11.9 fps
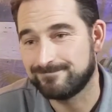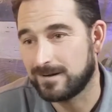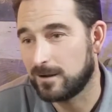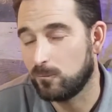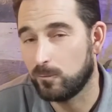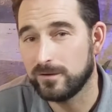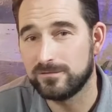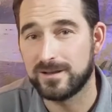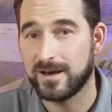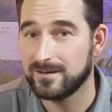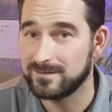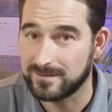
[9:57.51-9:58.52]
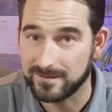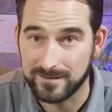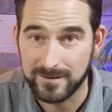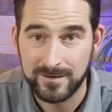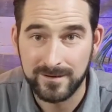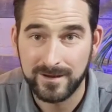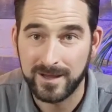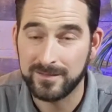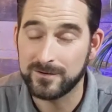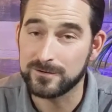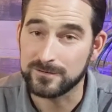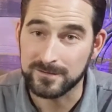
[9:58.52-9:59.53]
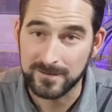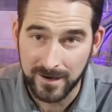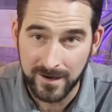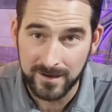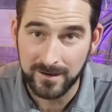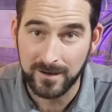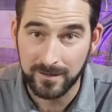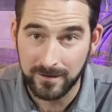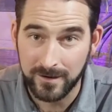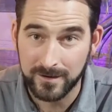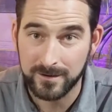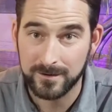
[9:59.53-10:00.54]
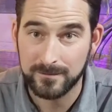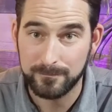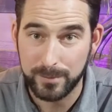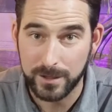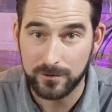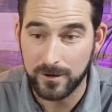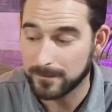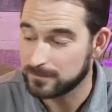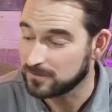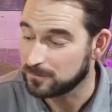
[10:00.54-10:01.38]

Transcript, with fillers: I, we've tested and there's not a lot of better options,